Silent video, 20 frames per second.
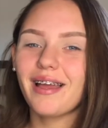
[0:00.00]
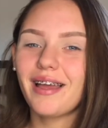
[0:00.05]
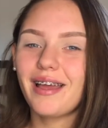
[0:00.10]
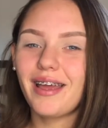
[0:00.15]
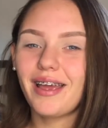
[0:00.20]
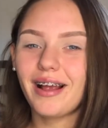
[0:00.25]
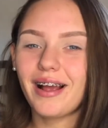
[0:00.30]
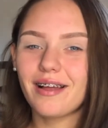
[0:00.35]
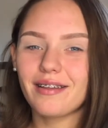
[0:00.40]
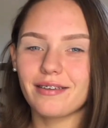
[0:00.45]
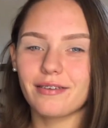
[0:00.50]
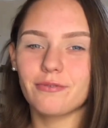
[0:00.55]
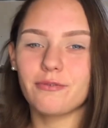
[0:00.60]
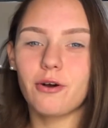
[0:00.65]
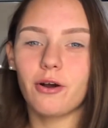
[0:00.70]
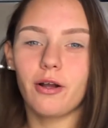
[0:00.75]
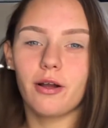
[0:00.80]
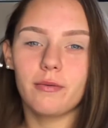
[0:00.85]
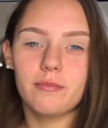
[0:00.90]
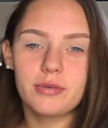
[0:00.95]
Hey guys, and
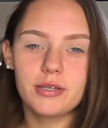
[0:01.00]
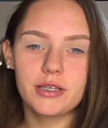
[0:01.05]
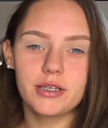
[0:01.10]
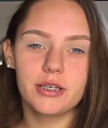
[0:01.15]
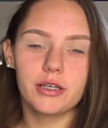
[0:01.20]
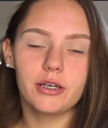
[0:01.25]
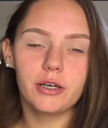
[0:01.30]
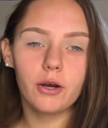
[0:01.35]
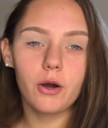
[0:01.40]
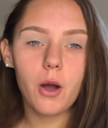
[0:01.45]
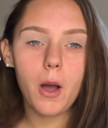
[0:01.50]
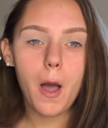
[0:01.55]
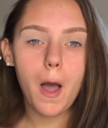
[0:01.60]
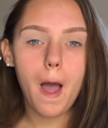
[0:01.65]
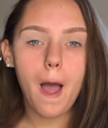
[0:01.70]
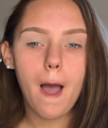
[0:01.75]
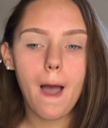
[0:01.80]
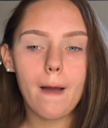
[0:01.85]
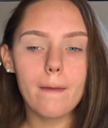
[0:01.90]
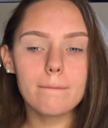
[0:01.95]
welcome to
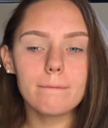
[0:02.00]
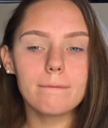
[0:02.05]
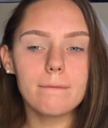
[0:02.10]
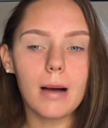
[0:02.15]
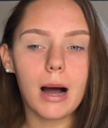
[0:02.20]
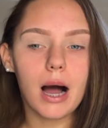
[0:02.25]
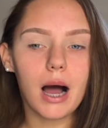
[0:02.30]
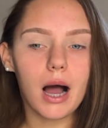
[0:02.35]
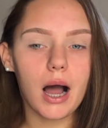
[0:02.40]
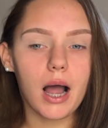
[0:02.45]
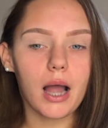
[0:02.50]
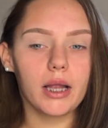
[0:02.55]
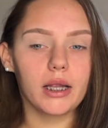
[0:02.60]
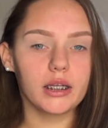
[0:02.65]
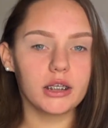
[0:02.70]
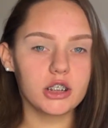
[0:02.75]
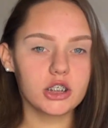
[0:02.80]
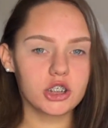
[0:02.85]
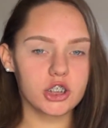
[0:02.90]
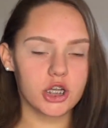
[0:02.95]
my
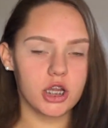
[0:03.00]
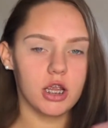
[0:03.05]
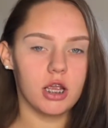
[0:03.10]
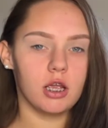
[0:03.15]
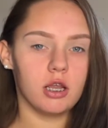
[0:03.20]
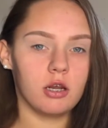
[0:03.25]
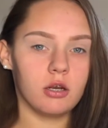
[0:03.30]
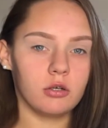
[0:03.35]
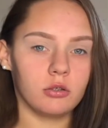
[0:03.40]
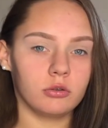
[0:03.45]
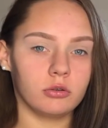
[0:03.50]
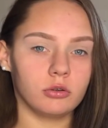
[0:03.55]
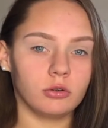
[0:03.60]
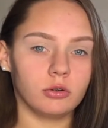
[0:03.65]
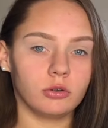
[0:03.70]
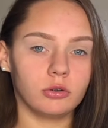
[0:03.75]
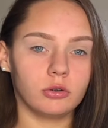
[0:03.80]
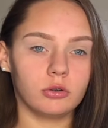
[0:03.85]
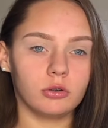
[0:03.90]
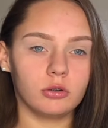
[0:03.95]

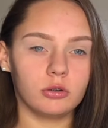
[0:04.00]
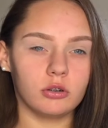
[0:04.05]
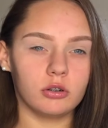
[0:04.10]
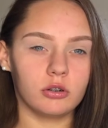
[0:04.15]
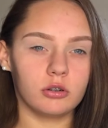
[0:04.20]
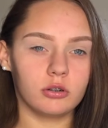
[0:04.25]
channel.